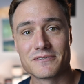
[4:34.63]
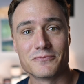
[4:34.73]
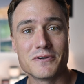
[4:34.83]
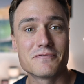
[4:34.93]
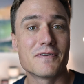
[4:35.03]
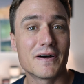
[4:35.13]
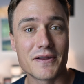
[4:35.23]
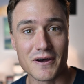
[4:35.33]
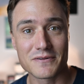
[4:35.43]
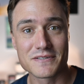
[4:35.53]
We found
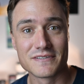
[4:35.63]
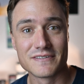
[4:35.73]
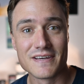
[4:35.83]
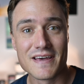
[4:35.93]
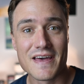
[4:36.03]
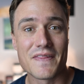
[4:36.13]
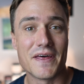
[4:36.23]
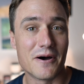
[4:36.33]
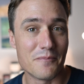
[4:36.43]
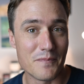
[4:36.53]
out that
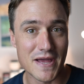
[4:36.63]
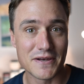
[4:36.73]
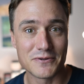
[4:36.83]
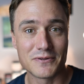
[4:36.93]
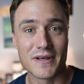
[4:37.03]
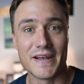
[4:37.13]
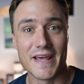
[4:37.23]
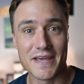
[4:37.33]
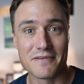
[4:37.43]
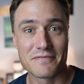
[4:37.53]
our manual
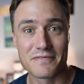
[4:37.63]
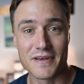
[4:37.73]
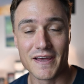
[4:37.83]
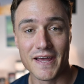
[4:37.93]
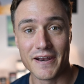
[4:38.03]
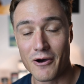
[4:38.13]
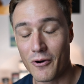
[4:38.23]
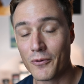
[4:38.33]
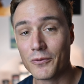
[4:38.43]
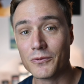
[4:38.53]
and our
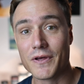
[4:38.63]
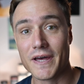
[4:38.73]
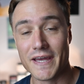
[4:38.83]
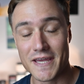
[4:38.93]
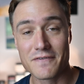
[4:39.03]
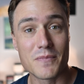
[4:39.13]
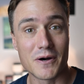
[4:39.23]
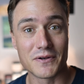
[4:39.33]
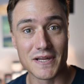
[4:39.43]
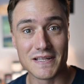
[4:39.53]
old
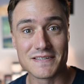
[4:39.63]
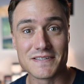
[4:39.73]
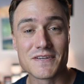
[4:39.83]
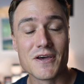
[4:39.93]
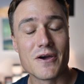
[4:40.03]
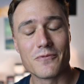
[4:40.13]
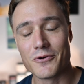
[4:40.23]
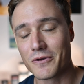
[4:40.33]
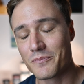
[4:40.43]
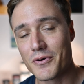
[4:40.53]
F-mount lenses
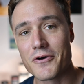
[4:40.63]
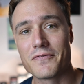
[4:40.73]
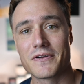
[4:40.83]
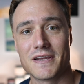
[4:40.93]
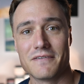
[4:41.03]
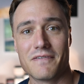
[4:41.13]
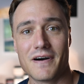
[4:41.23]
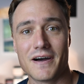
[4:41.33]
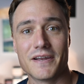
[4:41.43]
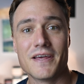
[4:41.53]
work perfectly
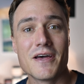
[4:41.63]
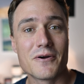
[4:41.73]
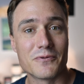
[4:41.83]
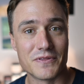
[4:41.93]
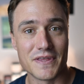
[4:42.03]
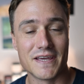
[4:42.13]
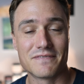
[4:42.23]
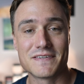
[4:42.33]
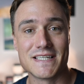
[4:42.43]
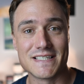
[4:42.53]
fine with the
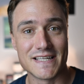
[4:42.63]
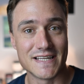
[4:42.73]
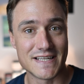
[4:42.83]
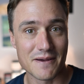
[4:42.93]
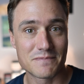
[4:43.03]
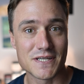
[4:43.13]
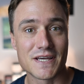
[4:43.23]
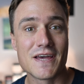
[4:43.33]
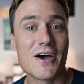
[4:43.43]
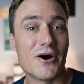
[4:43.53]
FTZ
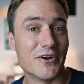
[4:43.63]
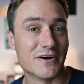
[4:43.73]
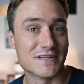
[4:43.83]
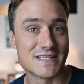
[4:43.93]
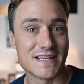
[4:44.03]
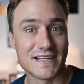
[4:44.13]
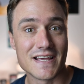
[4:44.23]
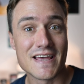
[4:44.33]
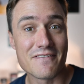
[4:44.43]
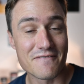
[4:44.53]
adapter on our
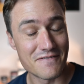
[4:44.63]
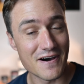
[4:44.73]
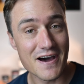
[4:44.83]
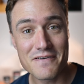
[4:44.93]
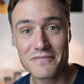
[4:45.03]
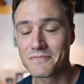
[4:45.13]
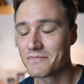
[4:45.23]
Z5,